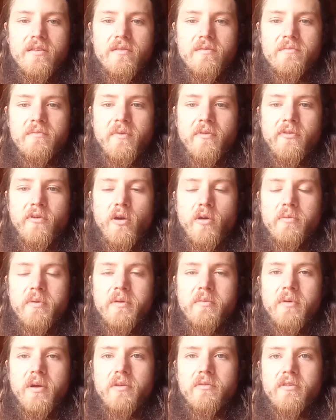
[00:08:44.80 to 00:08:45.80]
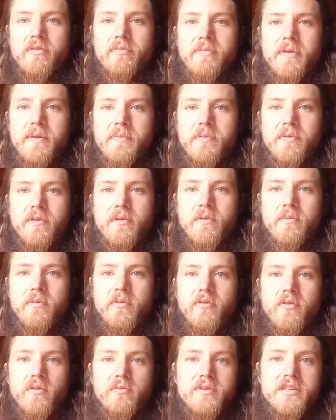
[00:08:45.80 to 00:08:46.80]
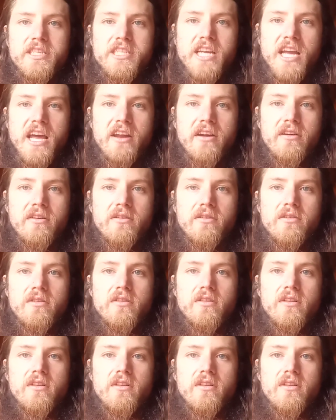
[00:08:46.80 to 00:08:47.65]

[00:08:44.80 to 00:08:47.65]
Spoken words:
before we work with people, before we channel,